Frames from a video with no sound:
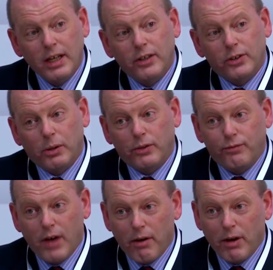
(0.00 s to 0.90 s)
So it's
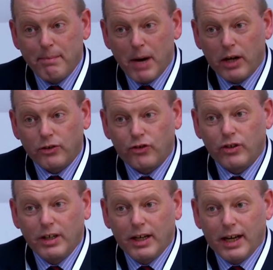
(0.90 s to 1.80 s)
very much
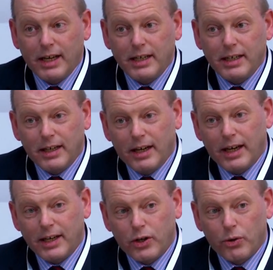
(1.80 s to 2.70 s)
a
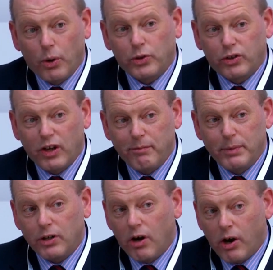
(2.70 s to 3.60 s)

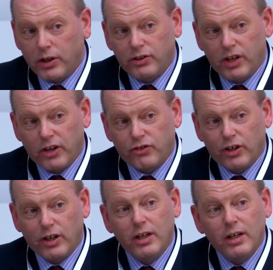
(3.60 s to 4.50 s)
cross-government
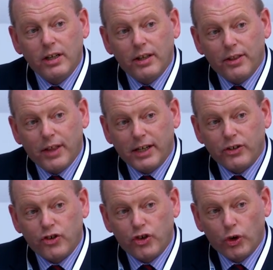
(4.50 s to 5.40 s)
architecture that
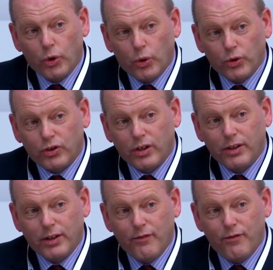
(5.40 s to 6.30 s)
ensures that